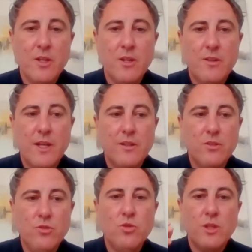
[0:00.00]
that
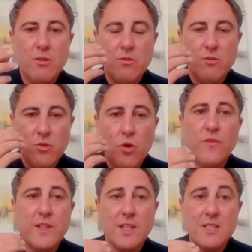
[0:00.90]
you can
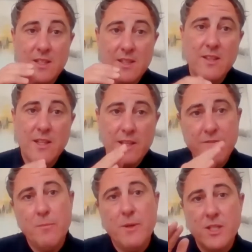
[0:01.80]
confidently say that the
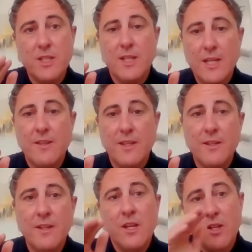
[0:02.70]
information can get
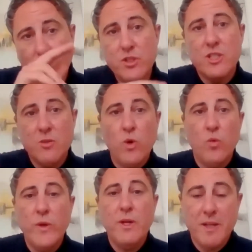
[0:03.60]
there, not just
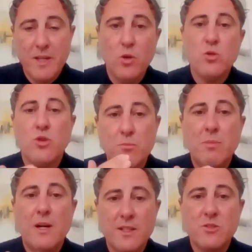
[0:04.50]
one way, but can also come
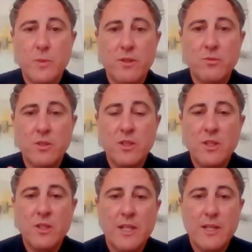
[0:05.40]
back as well.
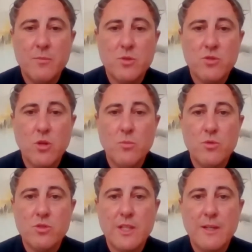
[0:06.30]
So it's
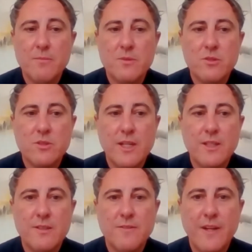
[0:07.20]
almost
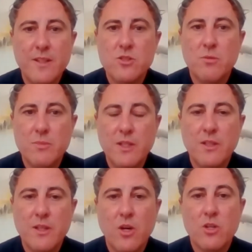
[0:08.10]
trying to find
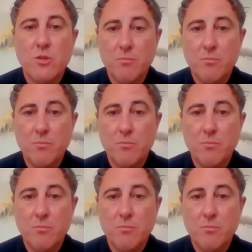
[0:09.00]
somebody or